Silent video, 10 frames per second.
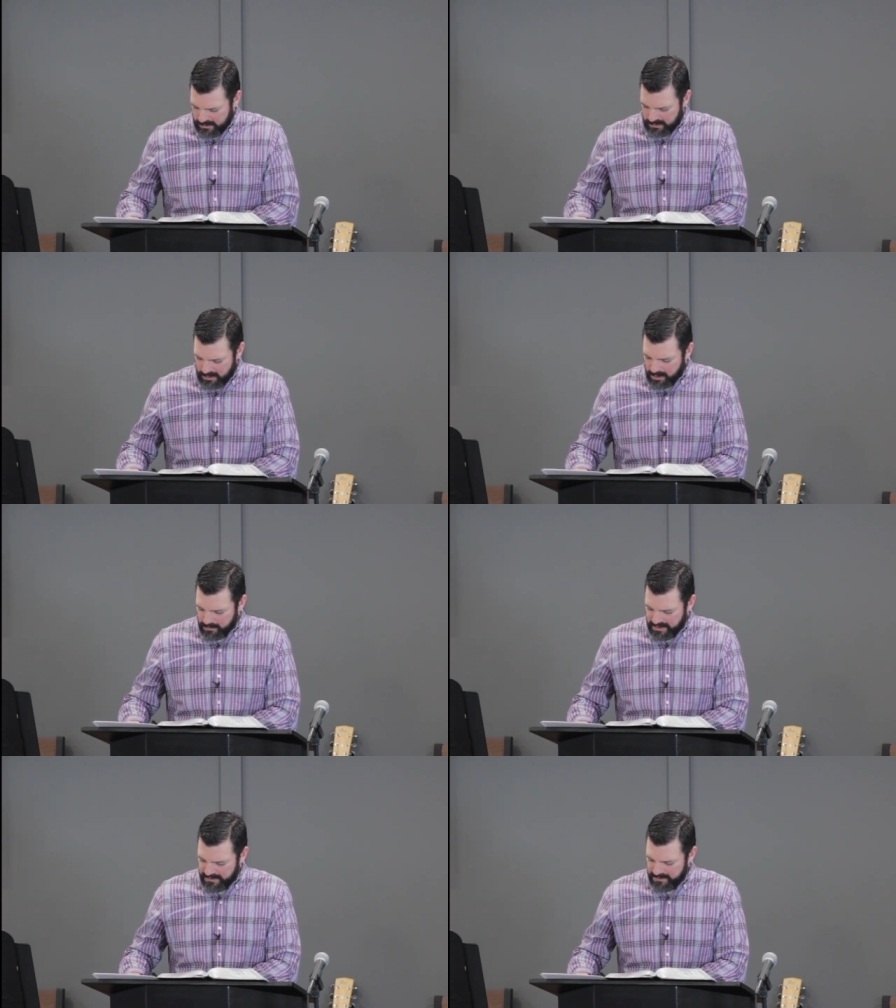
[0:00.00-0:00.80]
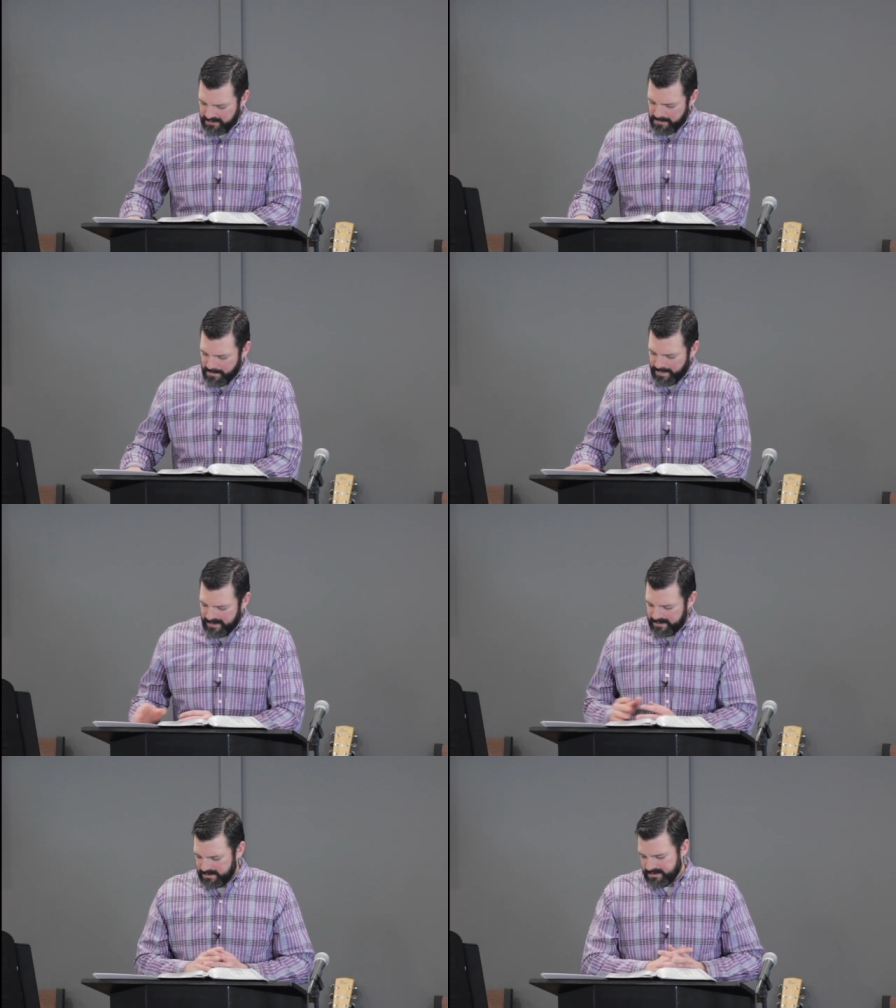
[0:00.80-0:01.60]
along with
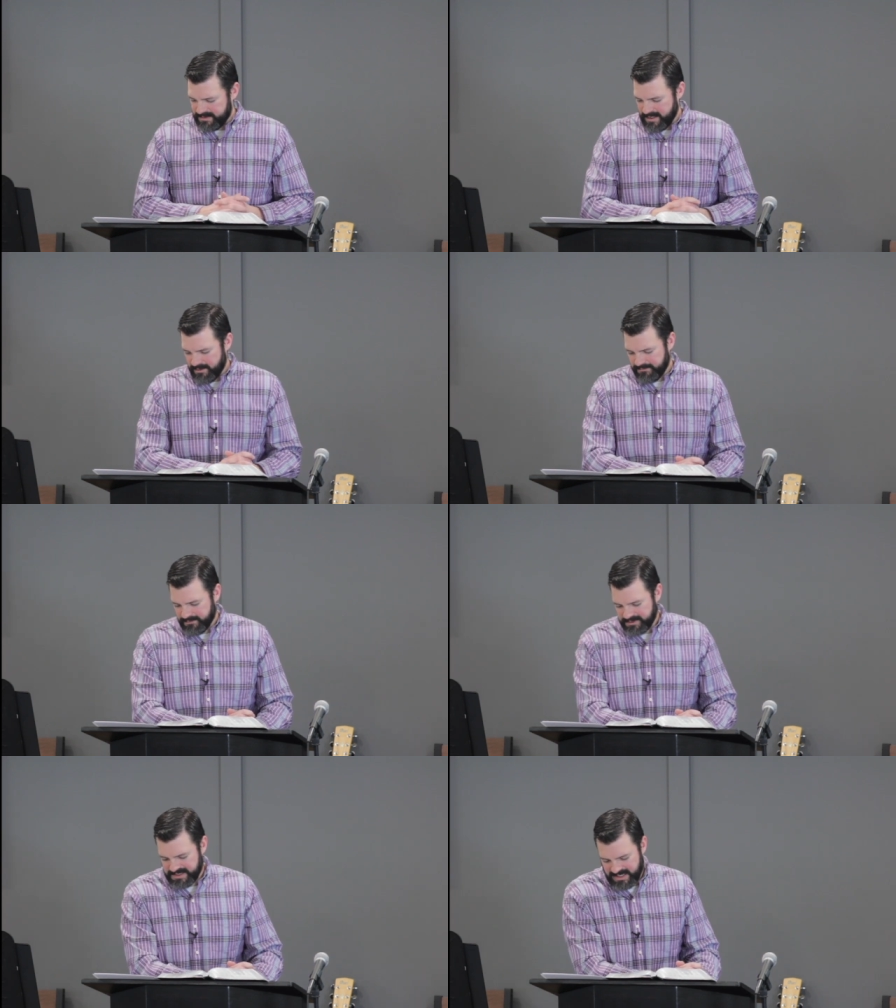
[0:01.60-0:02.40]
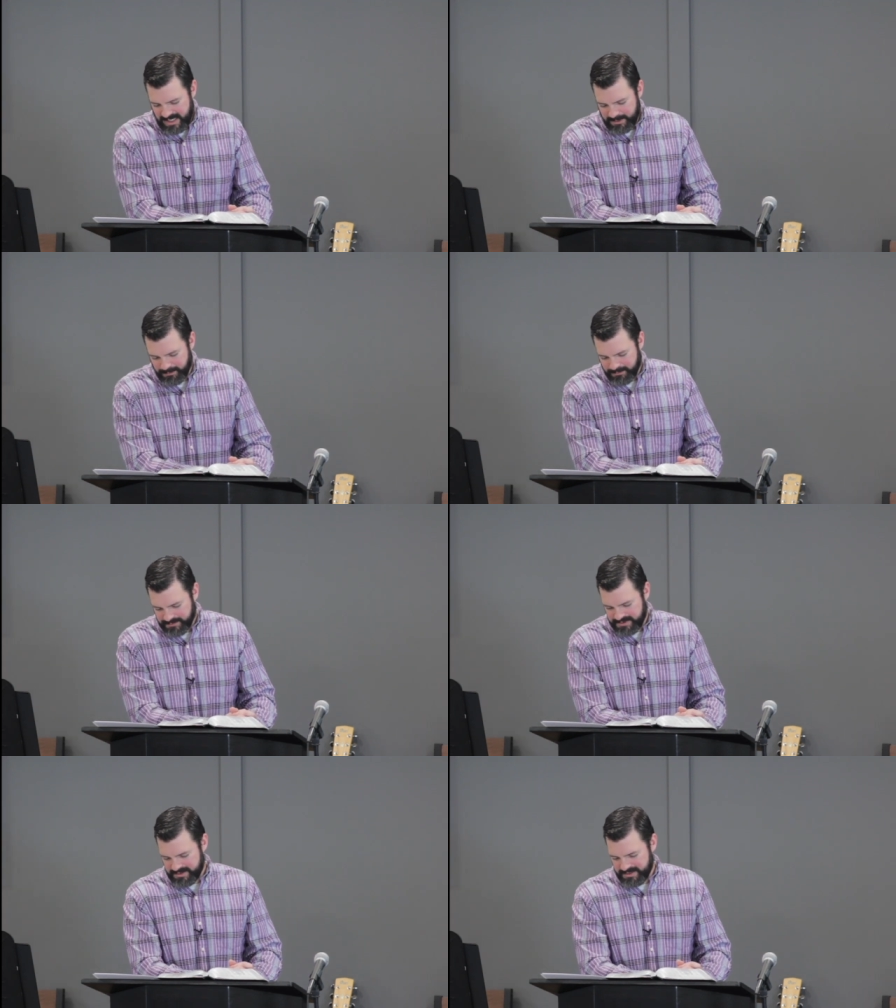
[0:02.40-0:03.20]
doubtful
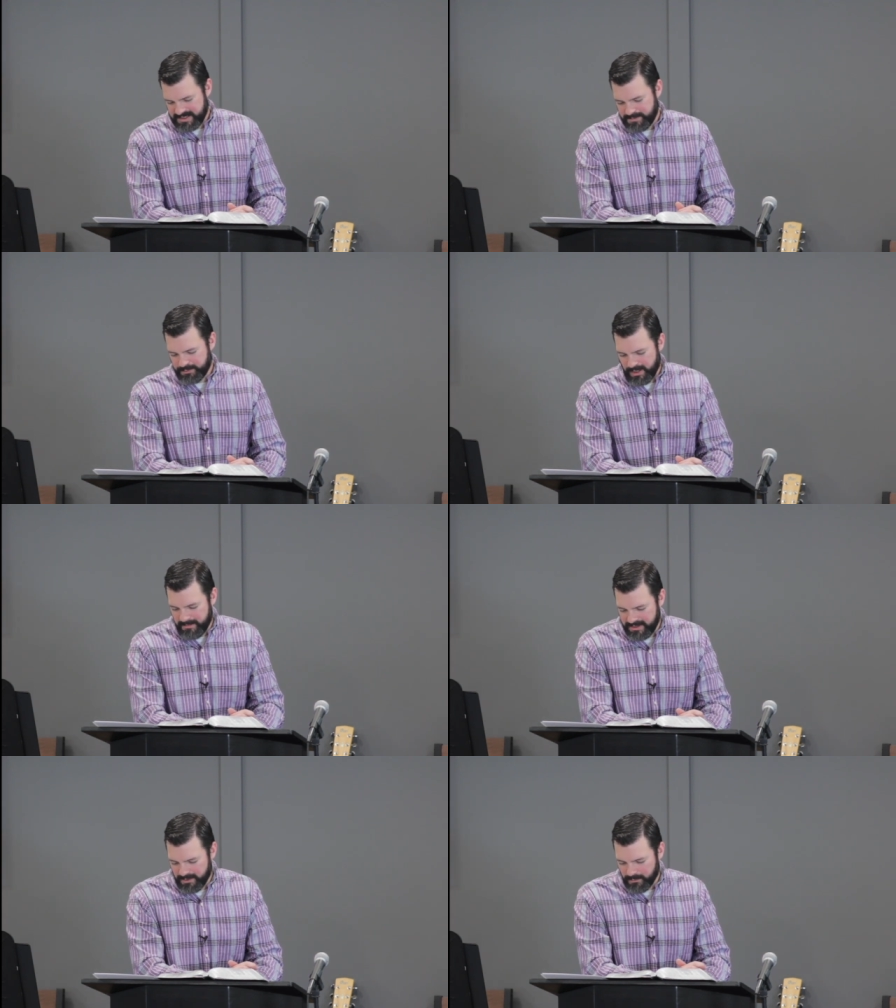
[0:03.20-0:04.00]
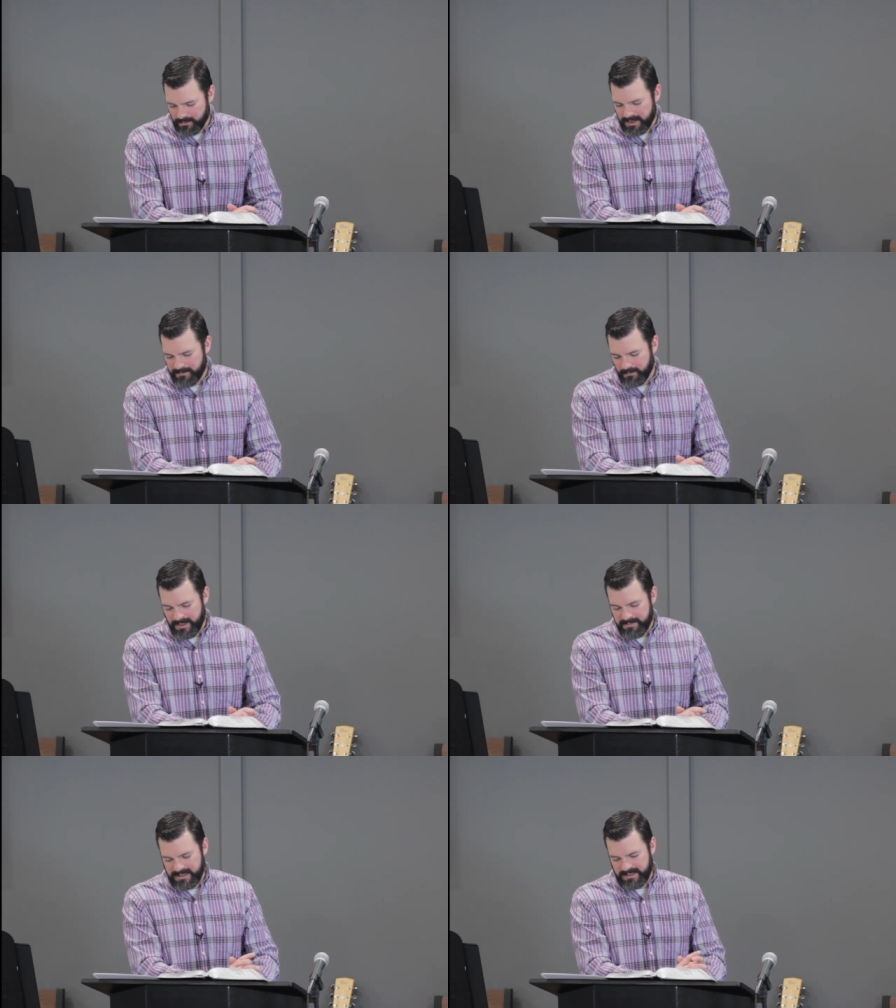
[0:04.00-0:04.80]
disciples and these prominent
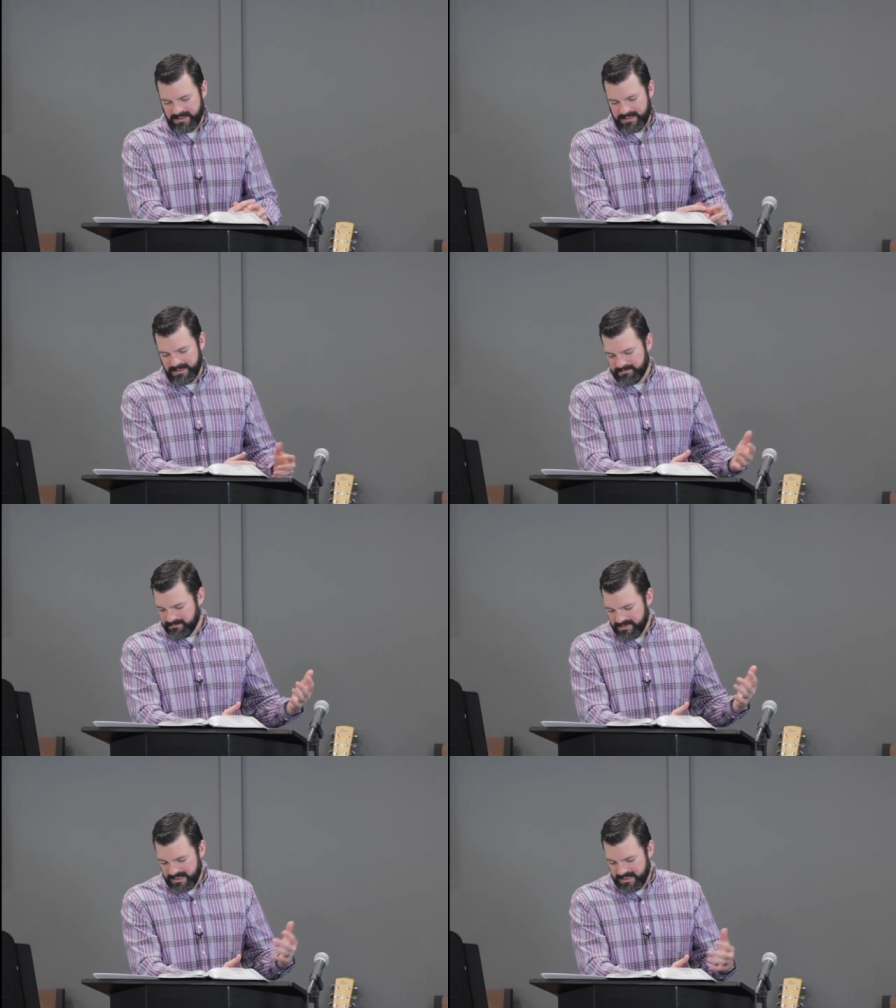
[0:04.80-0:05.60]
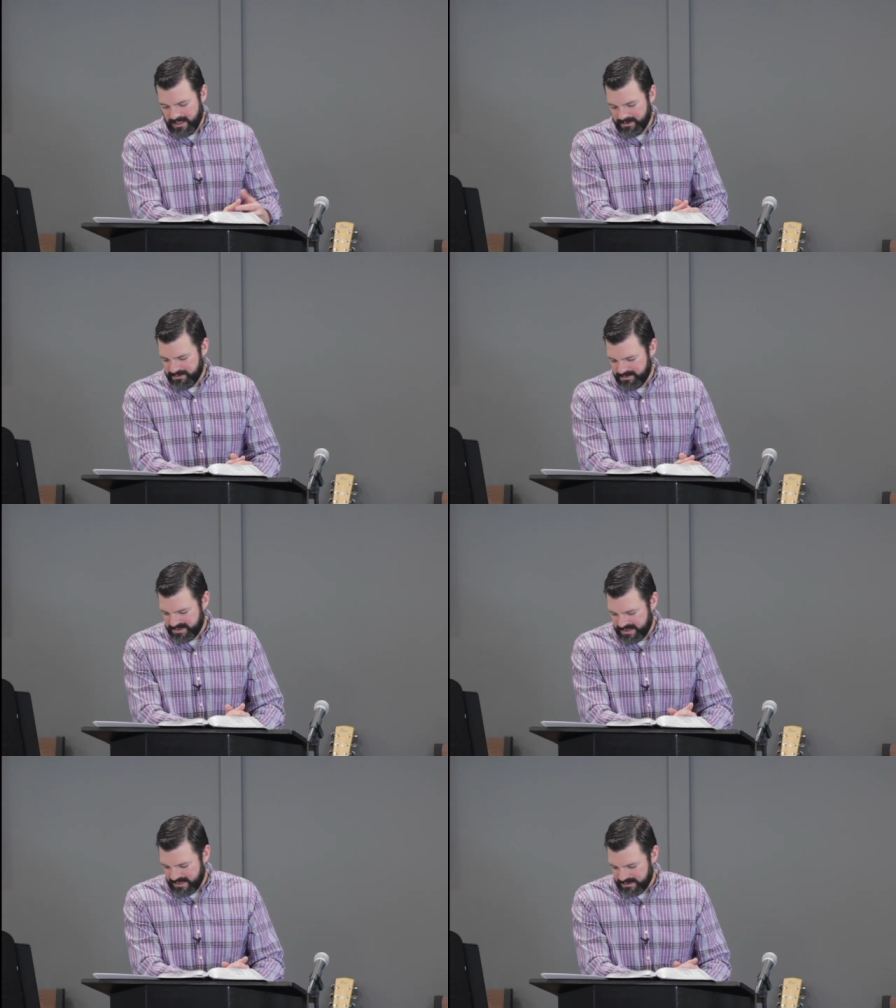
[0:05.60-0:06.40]
women and many
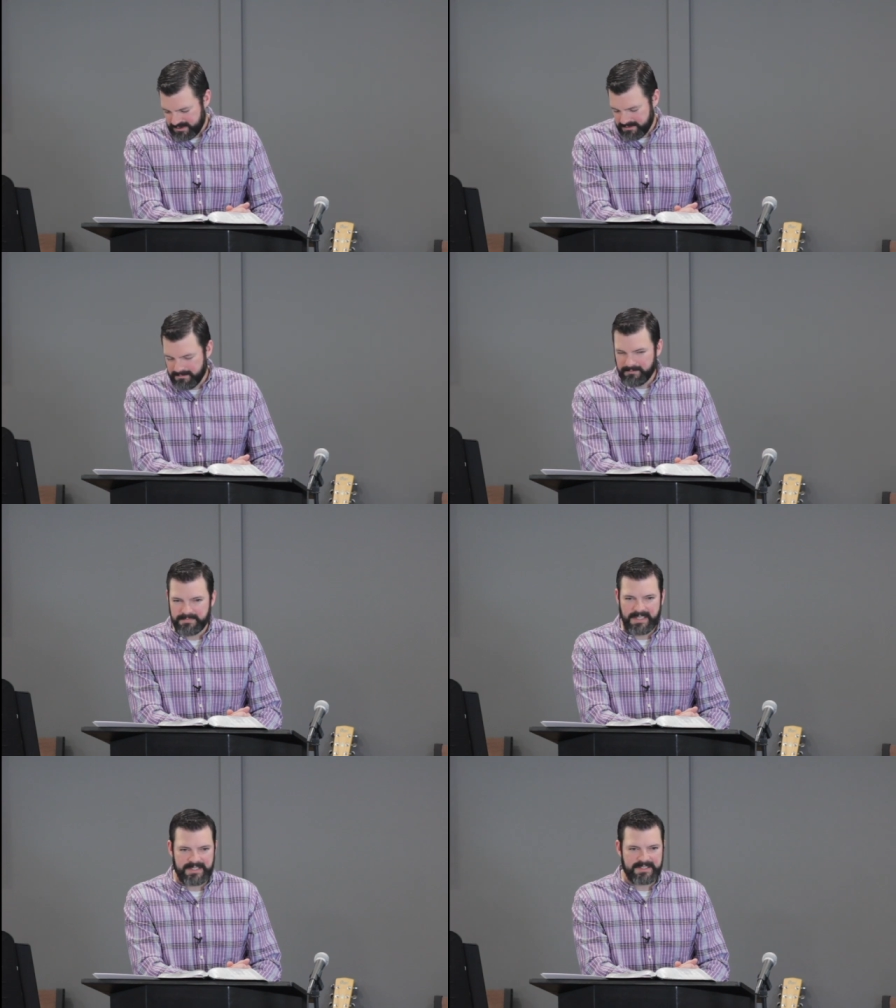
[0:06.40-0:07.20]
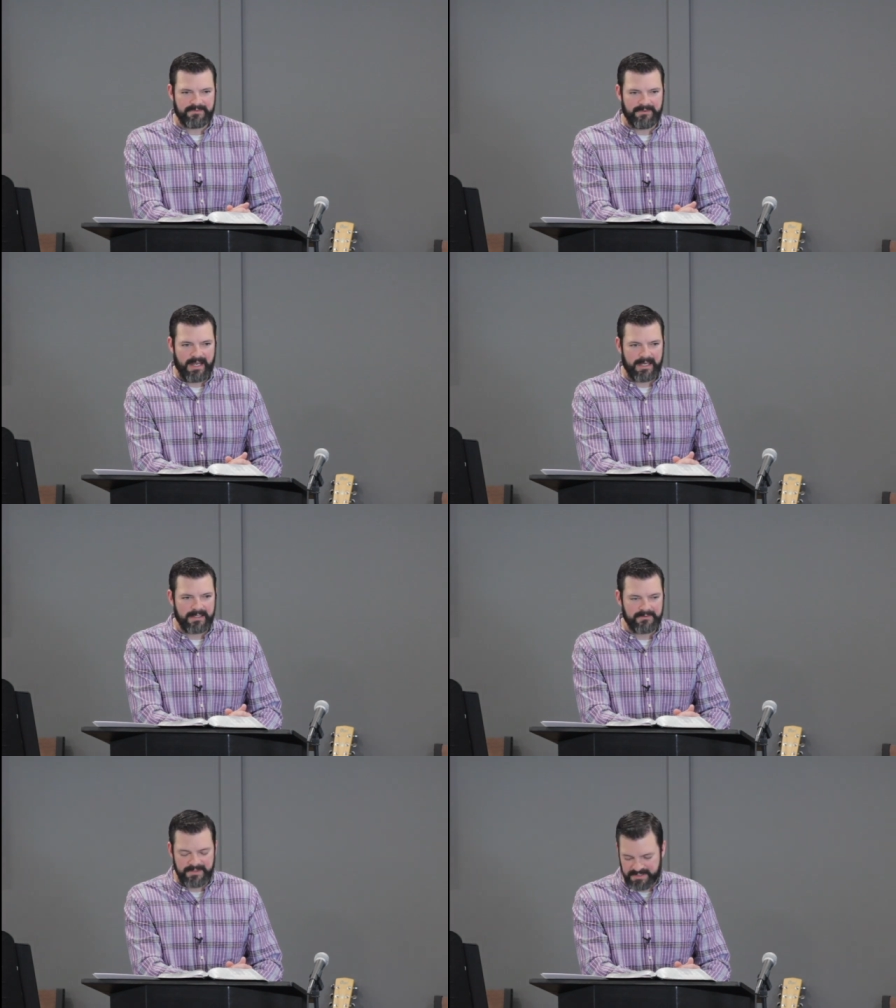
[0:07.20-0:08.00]
others that testify
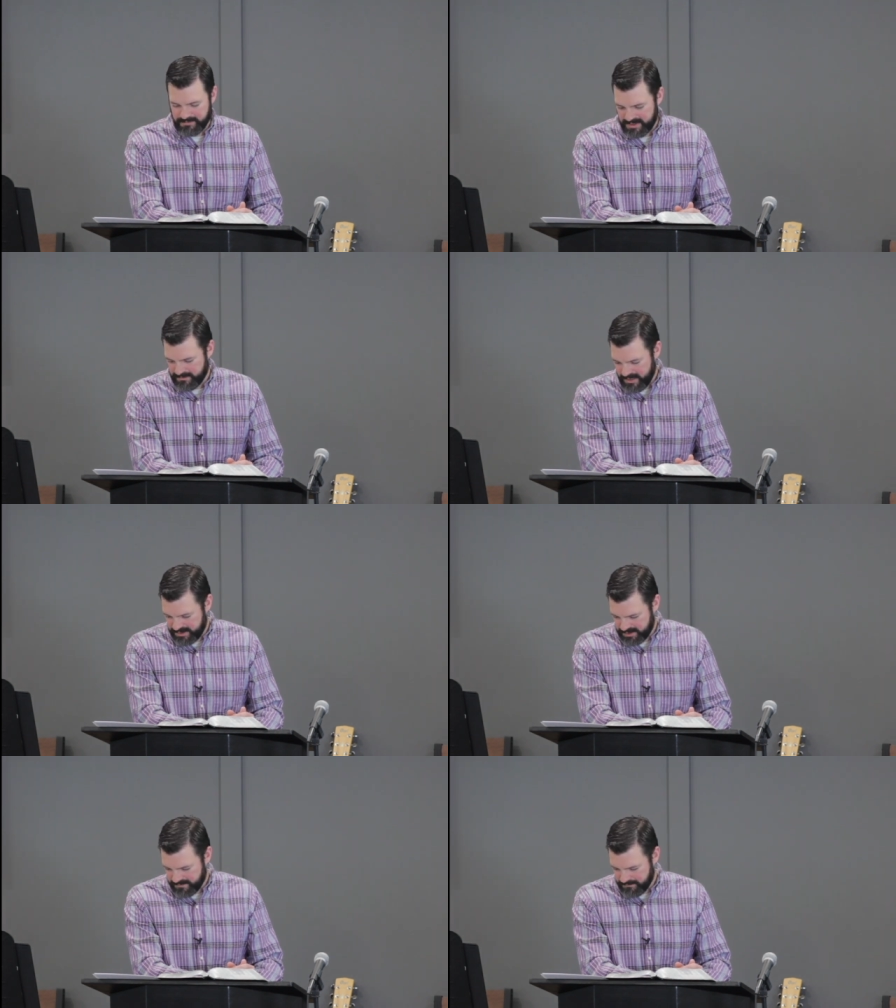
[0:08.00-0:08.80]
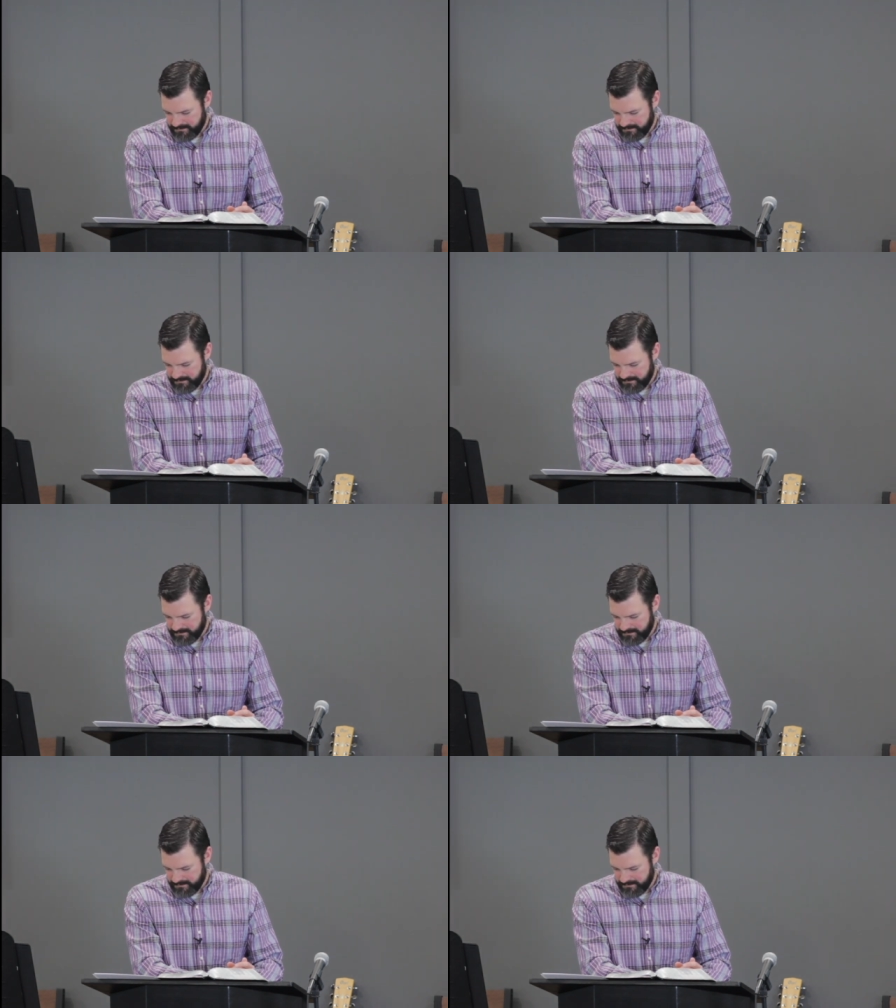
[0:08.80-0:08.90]
of his resurrection.